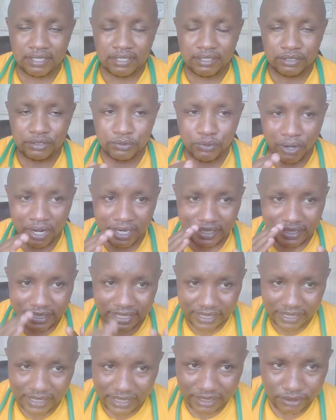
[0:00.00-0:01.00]
Your
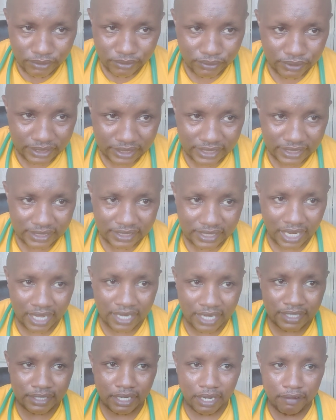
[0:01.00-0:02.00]
daily routine
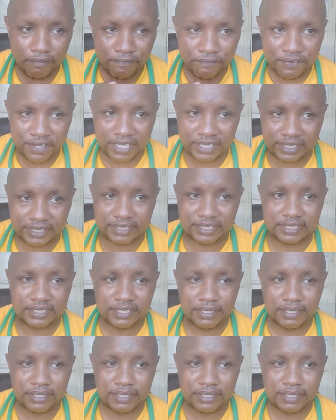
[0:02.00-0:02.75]
and affect